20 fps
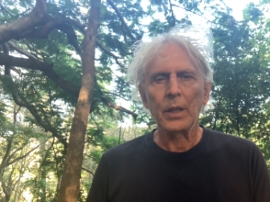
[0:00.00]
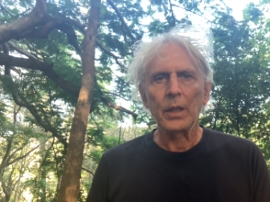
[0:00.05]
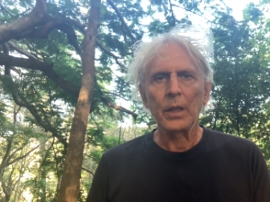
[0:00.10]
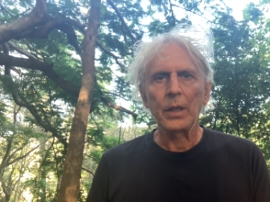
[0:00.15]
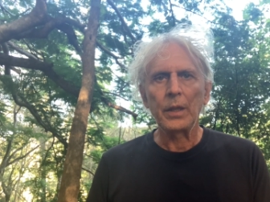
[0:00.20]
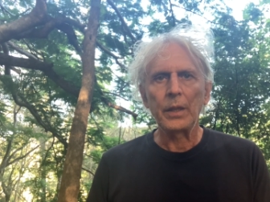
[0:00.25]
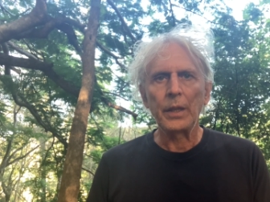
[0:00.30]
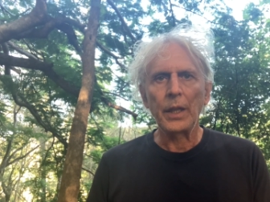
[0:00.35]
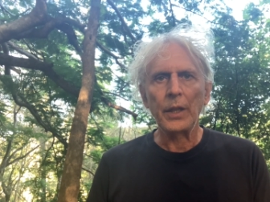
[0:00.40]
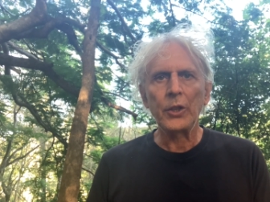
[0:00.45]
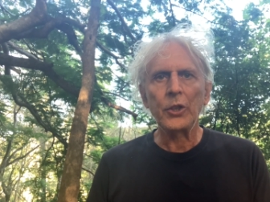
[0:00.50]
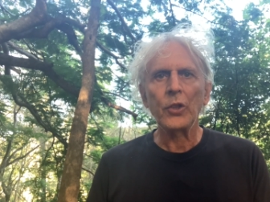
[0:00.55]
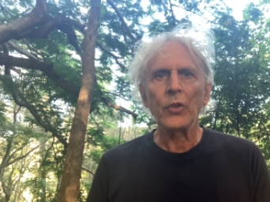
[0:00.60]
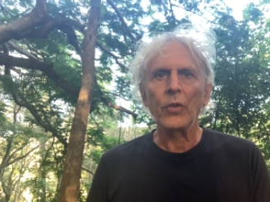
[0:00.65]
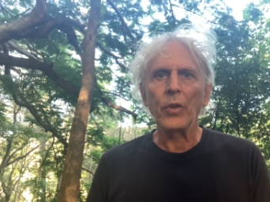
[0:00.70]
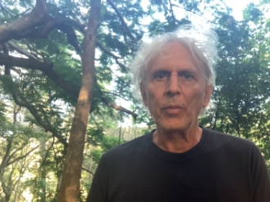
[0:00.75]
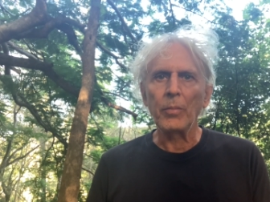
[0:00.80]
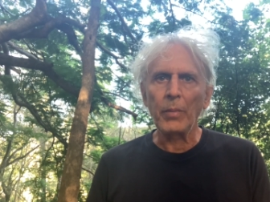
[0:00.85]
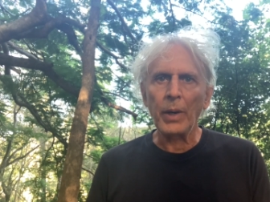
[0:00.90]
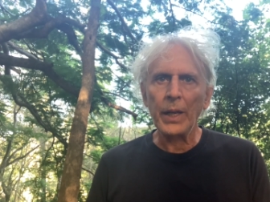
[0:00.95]
Nature
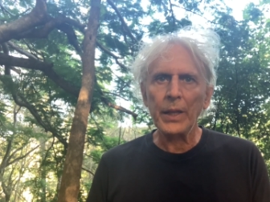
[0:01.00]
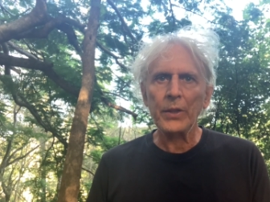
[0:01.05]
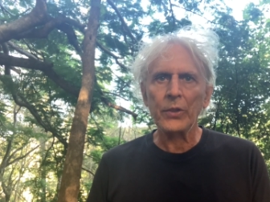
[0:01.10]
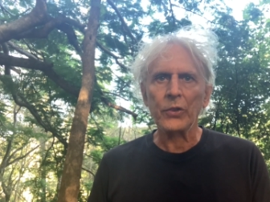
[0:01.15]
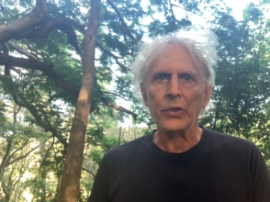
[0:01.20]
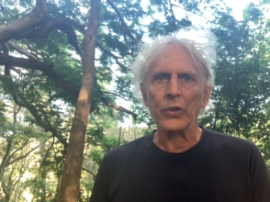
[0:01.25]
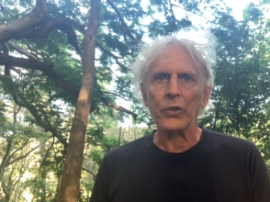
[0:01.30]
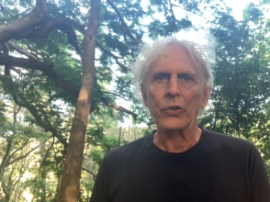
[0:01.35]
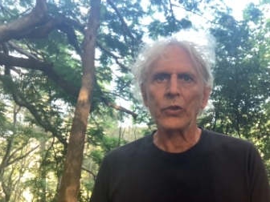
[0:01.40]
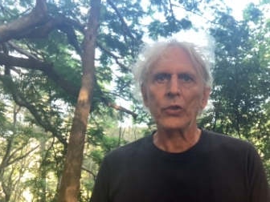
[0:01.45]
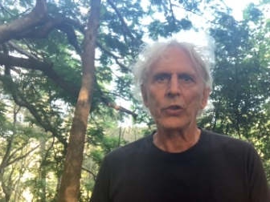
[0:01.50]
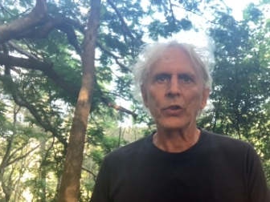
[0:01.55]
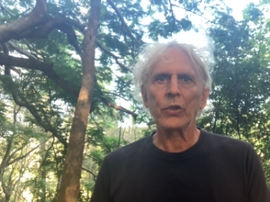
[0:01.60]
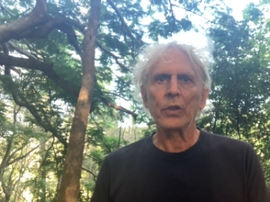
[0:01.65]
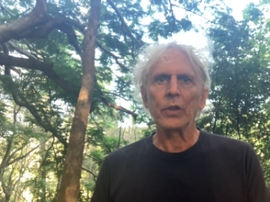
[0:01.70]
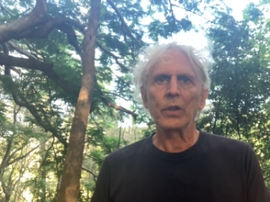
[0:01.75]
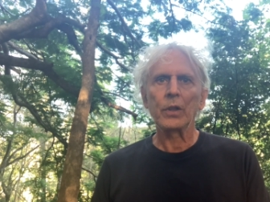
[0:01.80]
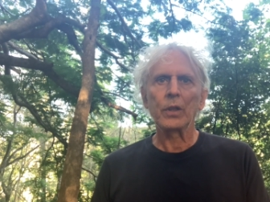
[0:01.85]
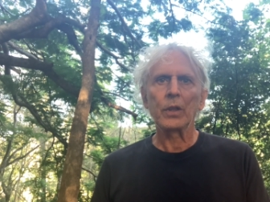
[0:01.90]
reminds us